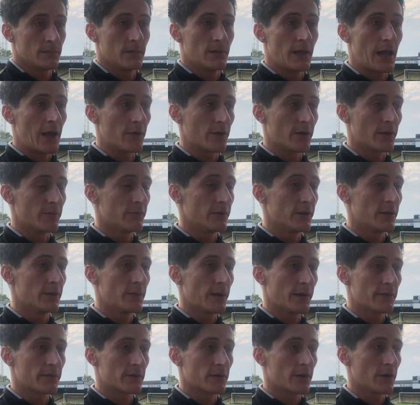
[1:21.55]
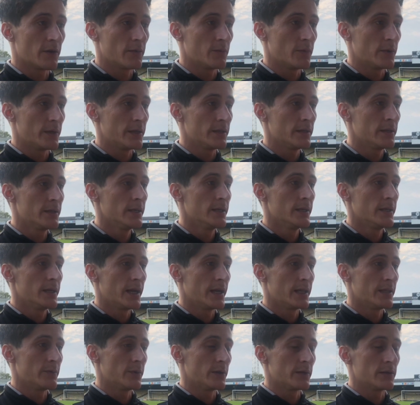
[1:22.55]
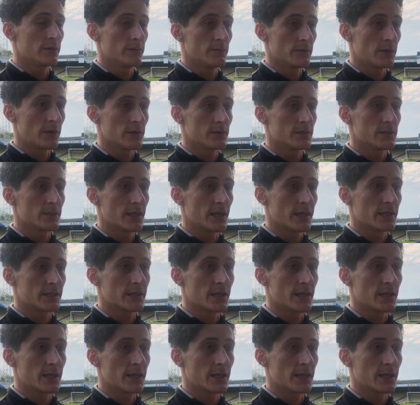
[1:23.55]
outcome, really. We have to go and win and then we go to the next